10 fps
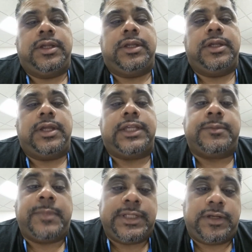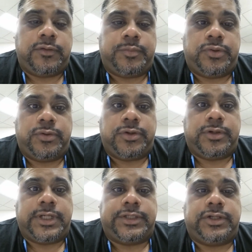As a mandated reporter, I
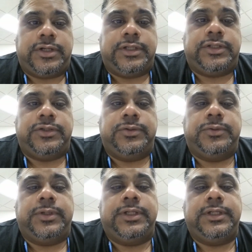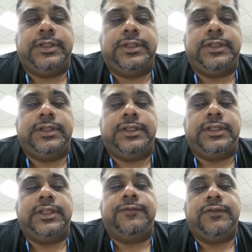started to
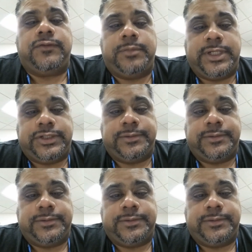give information.